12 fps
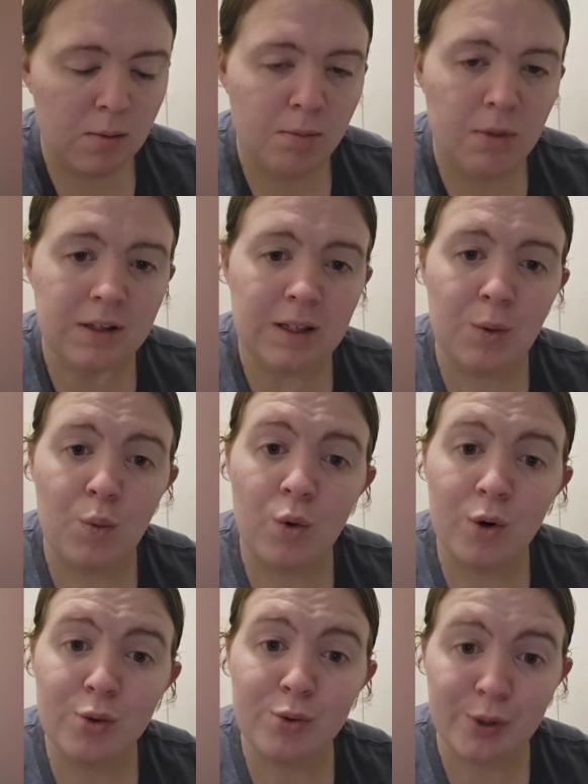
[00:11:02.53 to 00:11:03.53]
but the
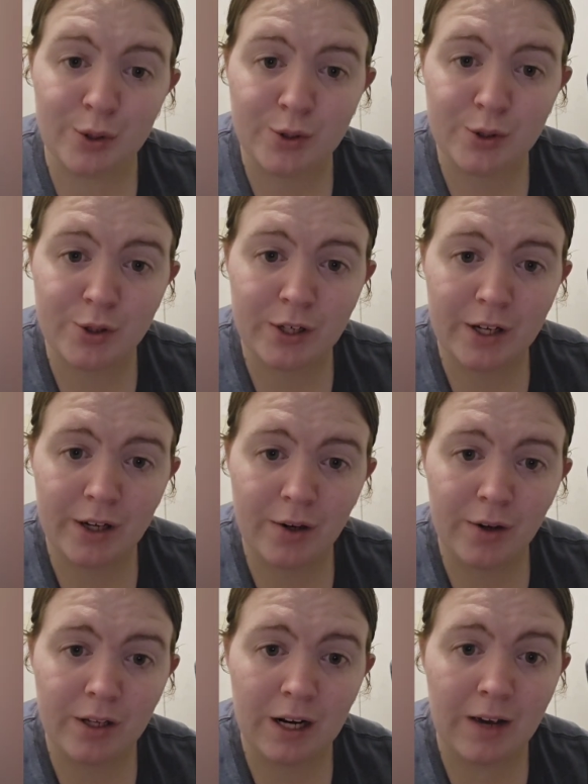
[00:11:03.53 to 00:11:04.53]
one rooster
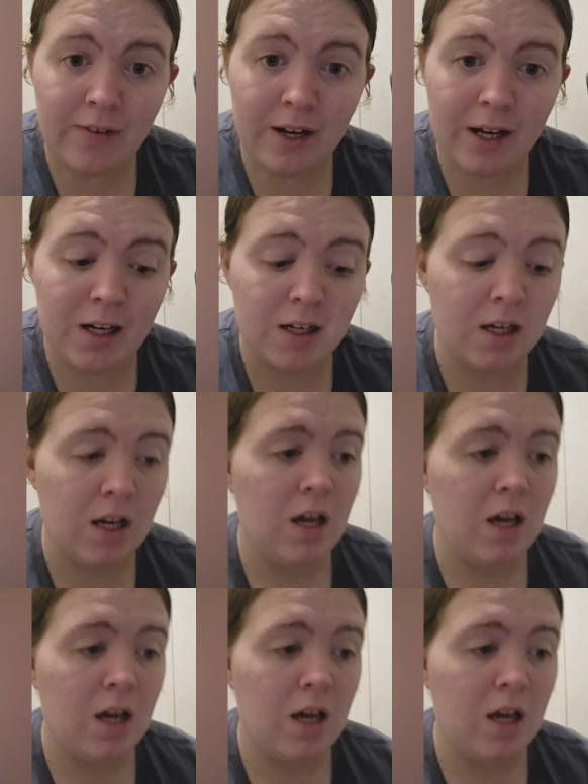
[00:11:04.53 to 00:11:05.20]
tail that I've had